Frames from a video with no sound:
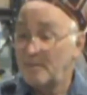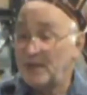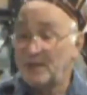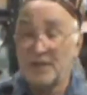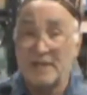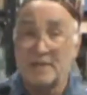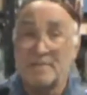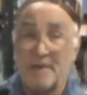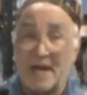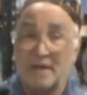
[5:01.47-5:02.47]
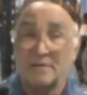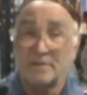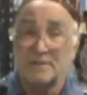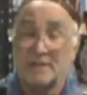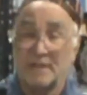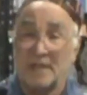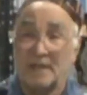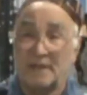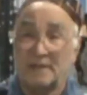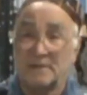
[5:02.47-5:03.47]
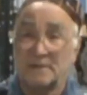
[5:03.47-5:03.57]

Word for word: building the mounts uh,